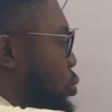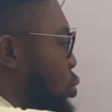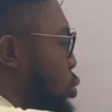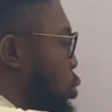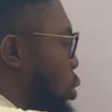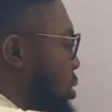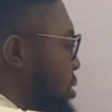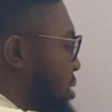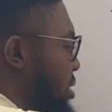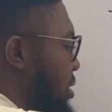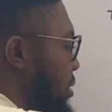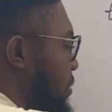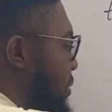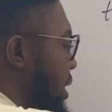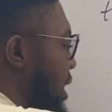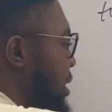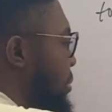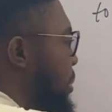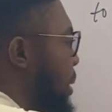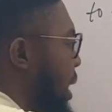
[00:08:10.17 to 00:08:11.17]
you don't
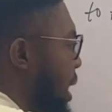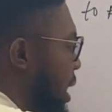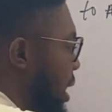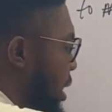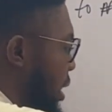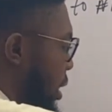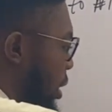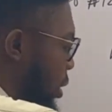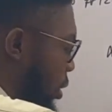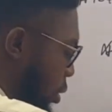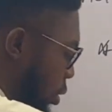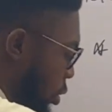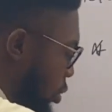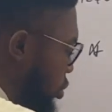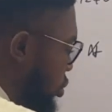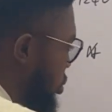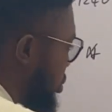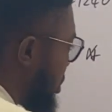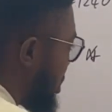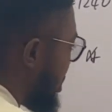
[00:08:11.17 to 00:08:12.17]
divide by
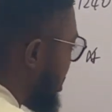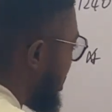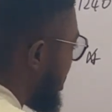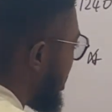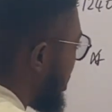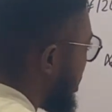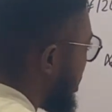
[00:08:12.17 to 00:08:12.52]
100.